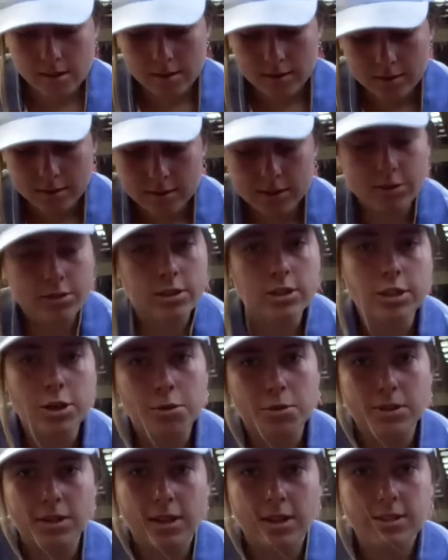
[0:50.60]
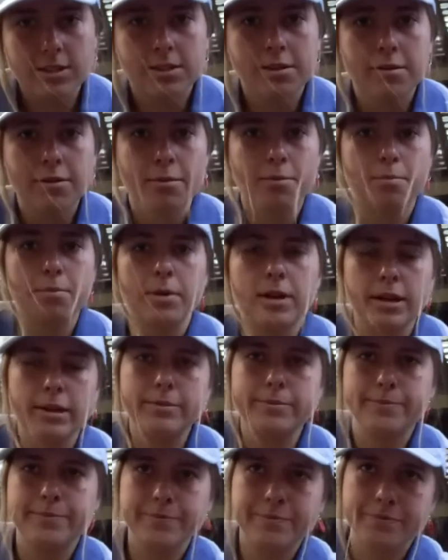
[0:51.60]
Clearly no one does, but
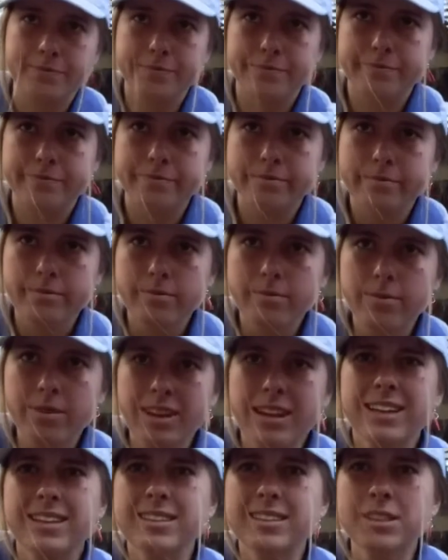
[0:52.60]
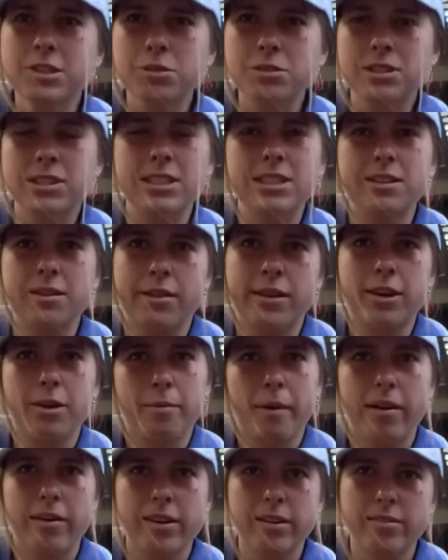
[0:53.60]
it's interesting to think
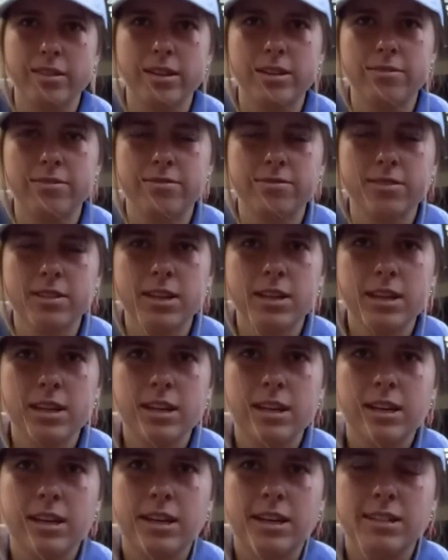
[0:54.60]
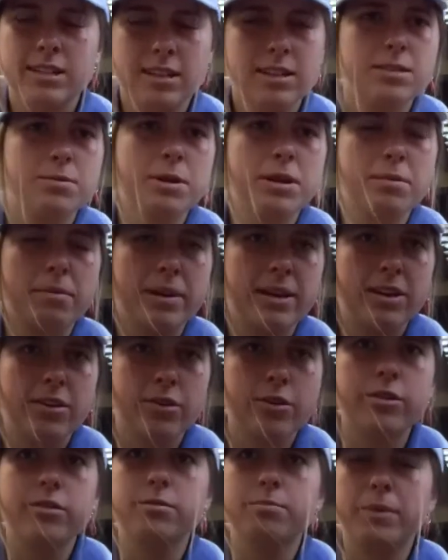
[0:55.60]
about, even if it does make
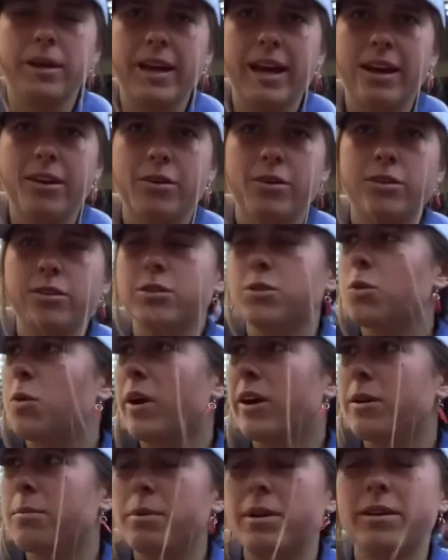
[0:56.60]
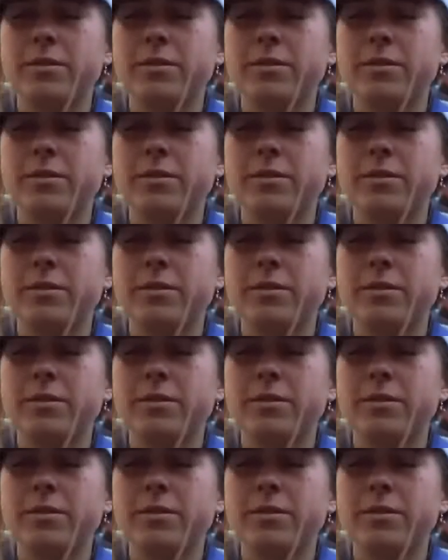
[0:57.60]
my head hurt quite a bit.